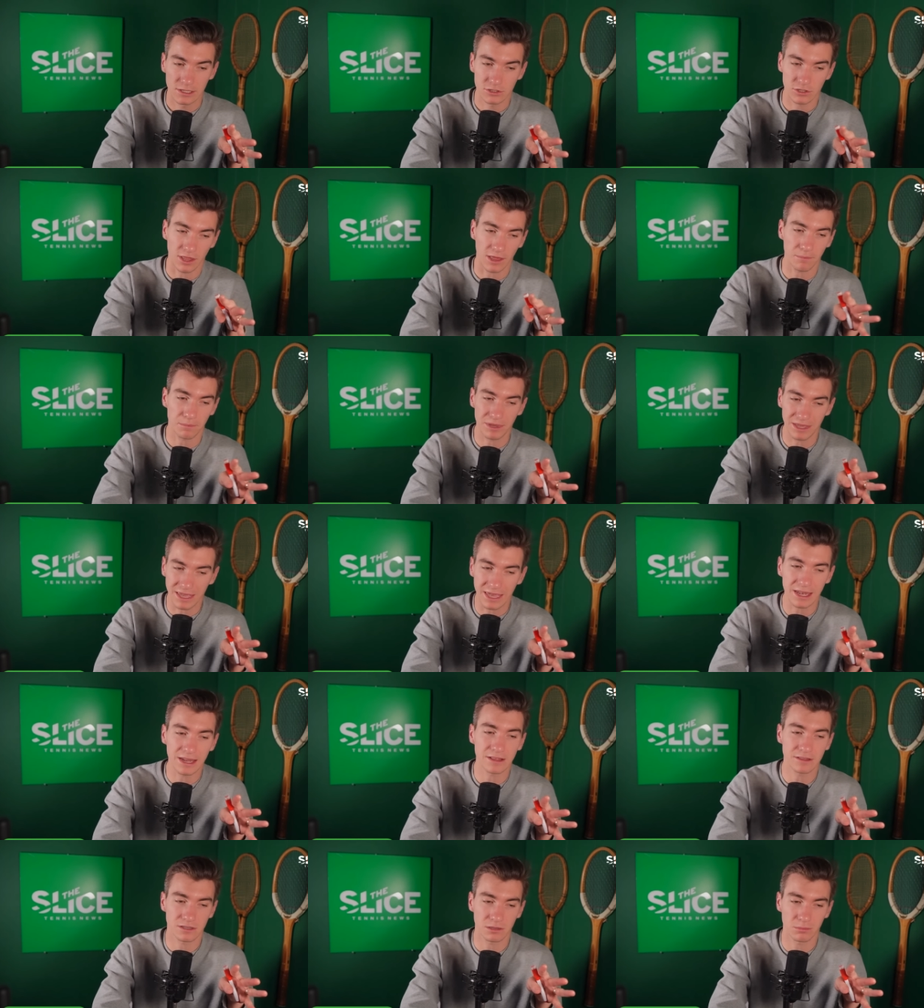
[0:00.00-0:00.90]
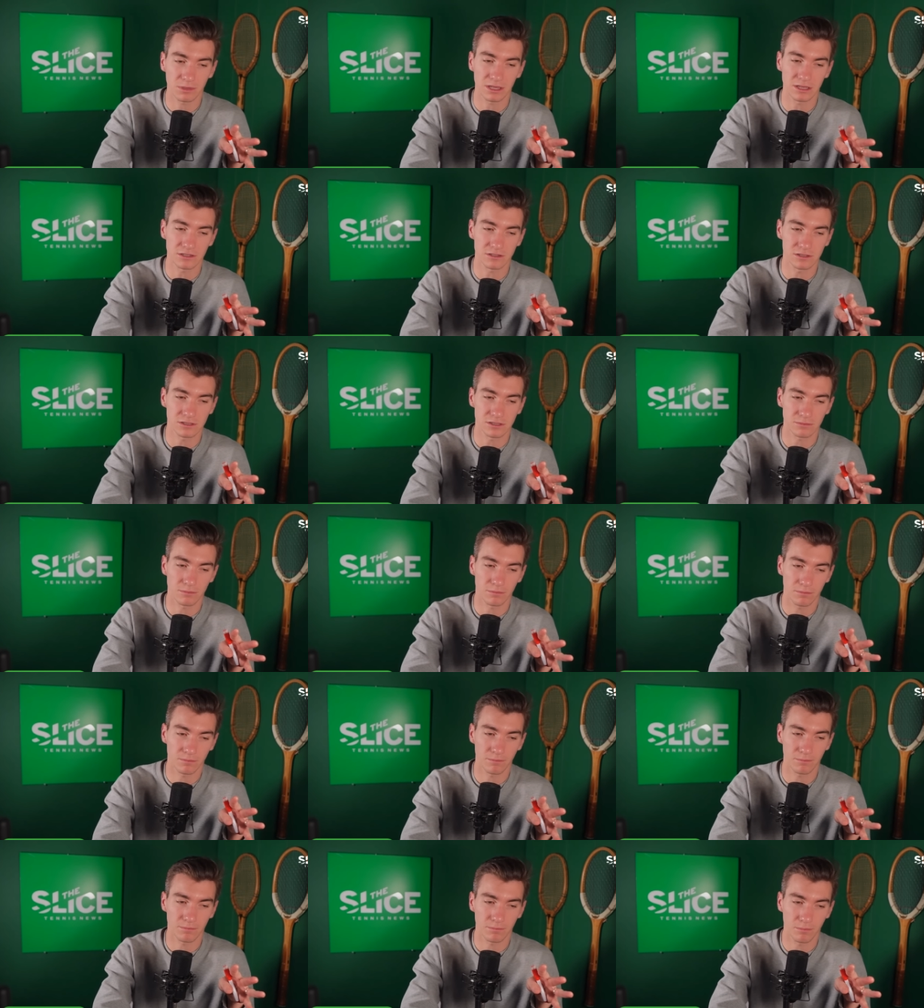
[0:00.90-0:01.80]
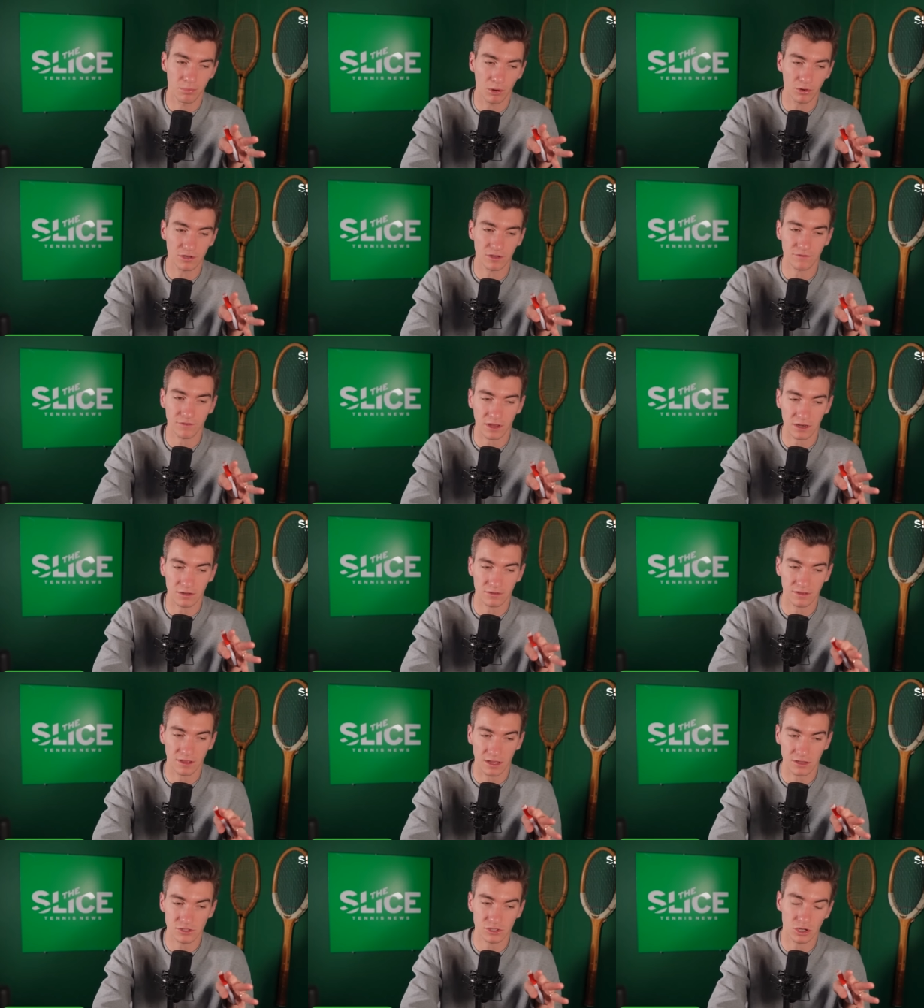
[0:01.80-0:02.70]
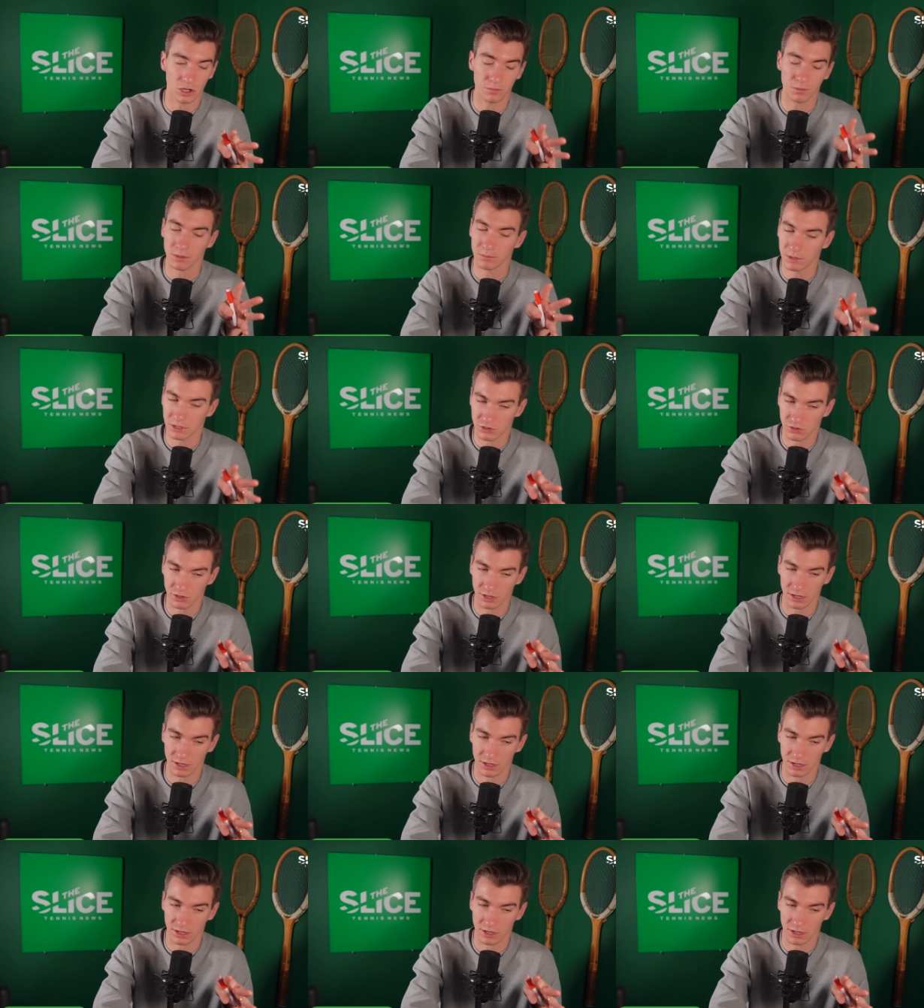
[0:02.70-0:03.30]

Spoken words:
So that beginning to me is Botic Vandezanskulp can be